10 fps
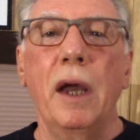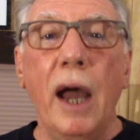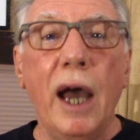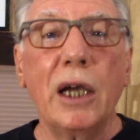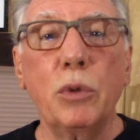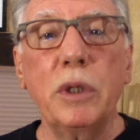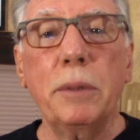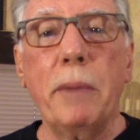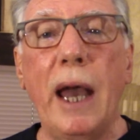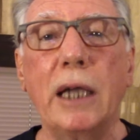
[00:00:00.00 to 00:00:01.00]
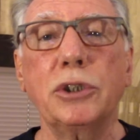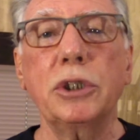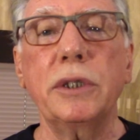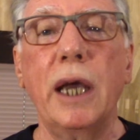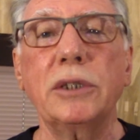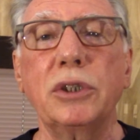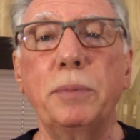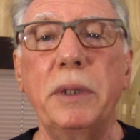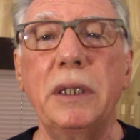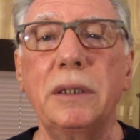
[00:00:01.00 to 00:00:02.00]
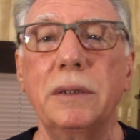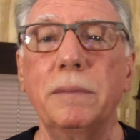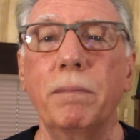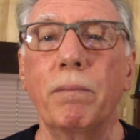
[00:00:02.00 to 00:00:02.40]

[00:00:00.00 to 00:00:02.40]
How do we imagine that to be?